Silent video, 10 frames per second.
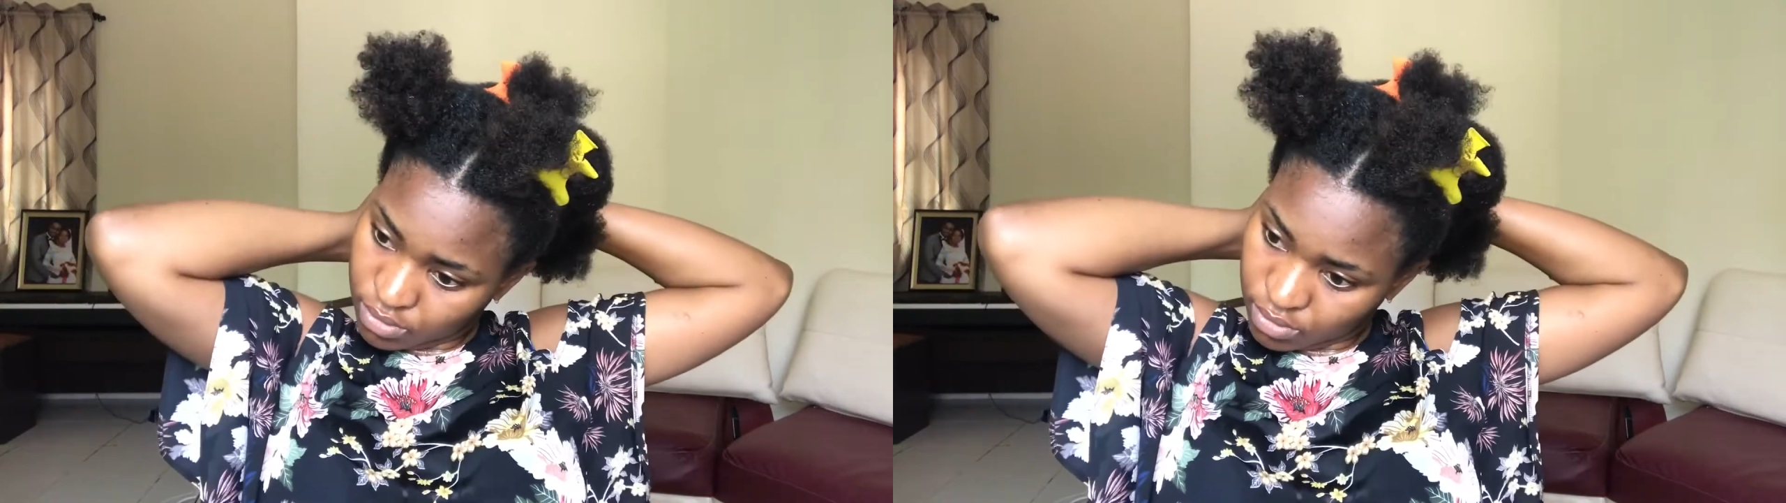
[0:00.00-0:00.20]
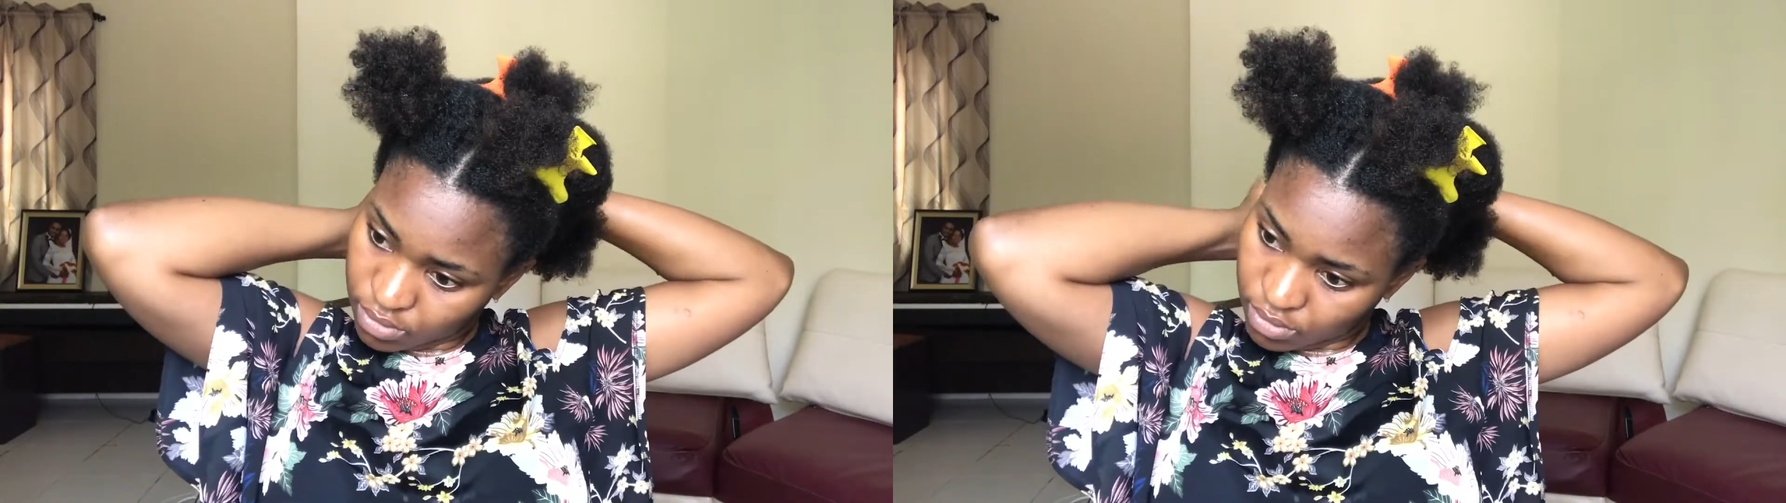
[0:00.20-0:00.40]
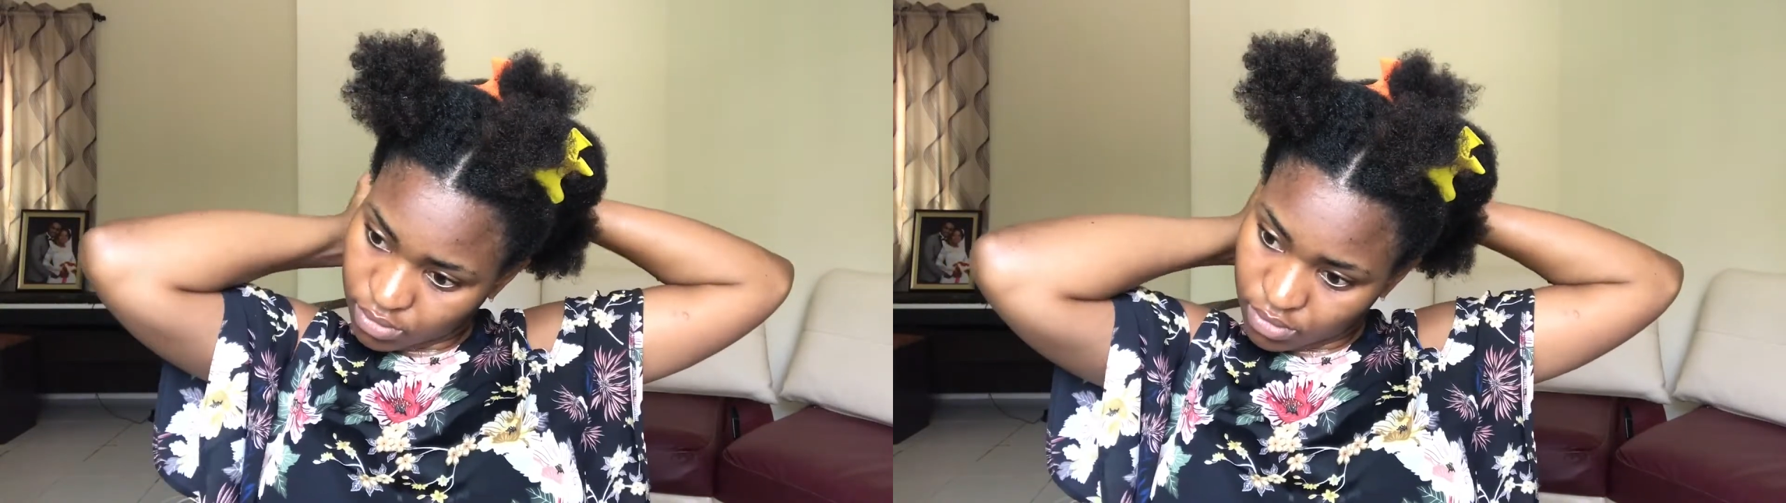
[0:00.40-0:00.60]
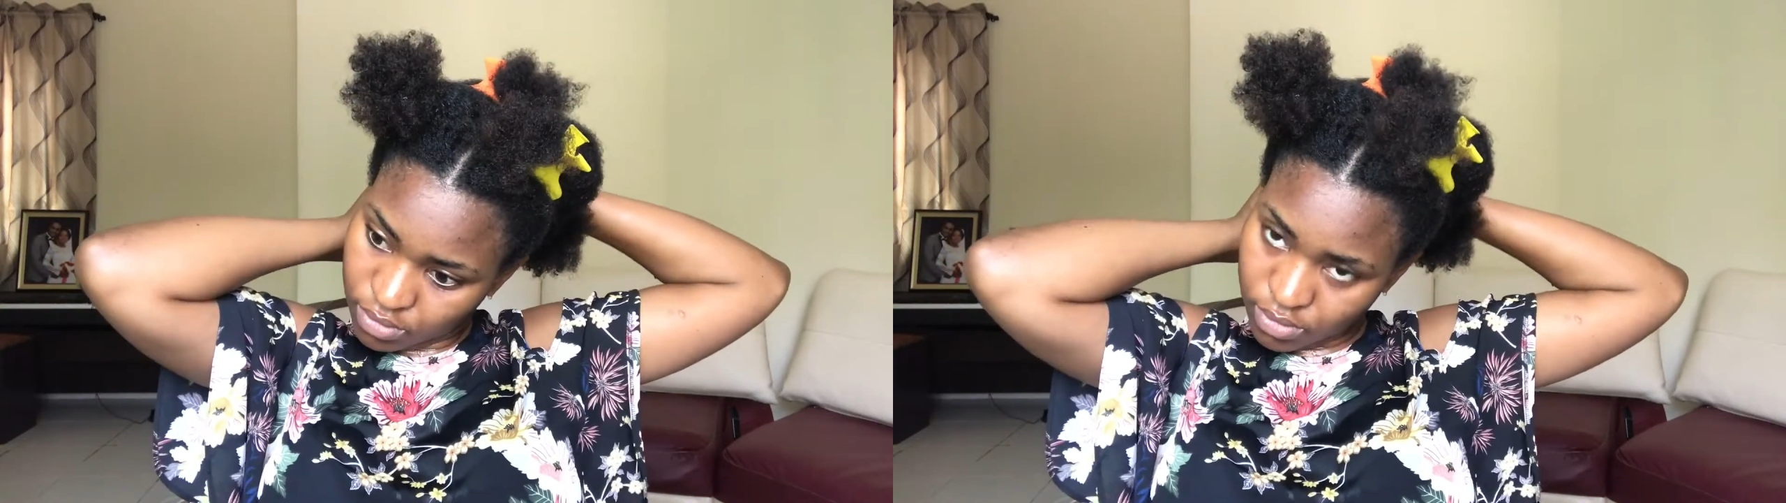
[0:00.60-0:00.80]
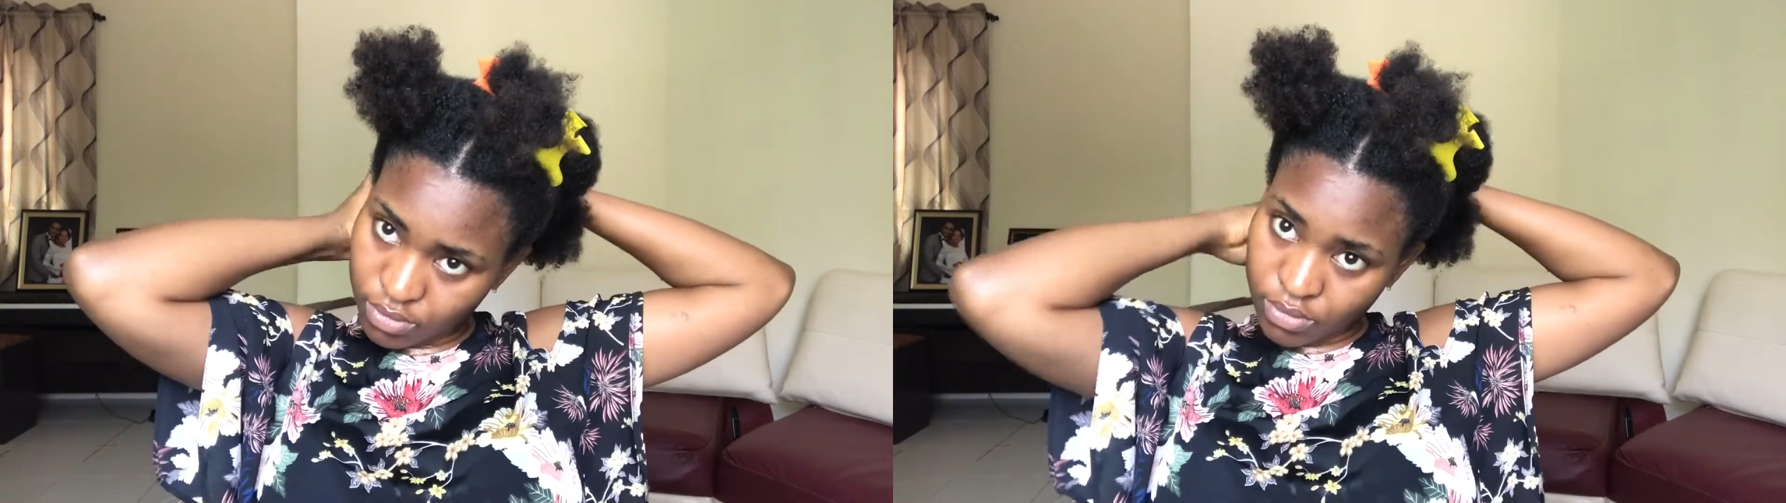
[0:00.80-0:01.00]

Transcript: around the palm